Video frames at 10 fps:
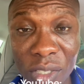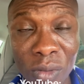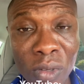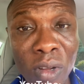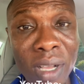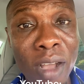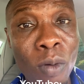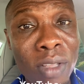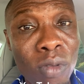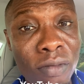You no longer
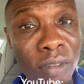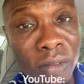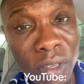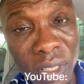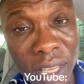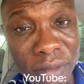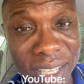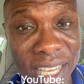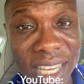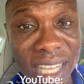want to involve yourself in
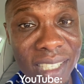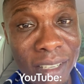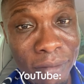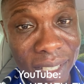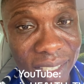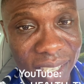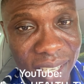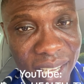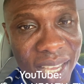any activity.